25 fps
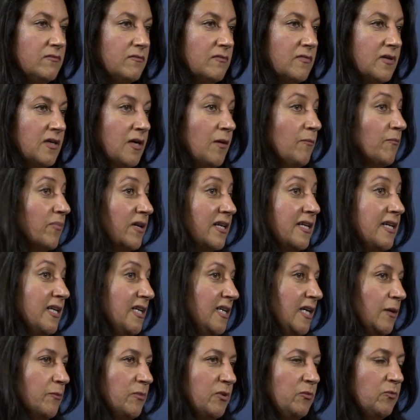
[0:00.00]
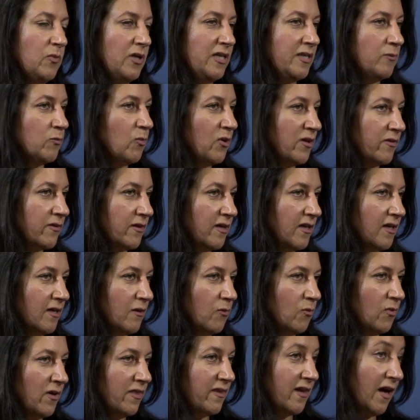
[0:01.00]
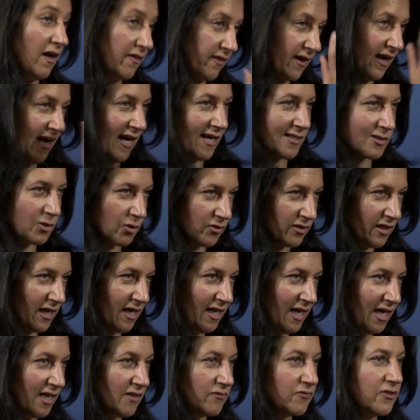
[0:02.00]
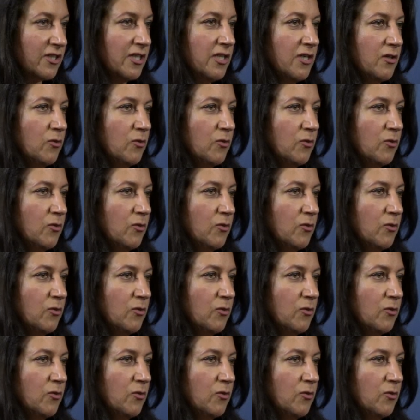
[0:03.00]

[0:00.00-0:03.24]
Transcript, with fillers: completely, I mean, with the other hat on I have,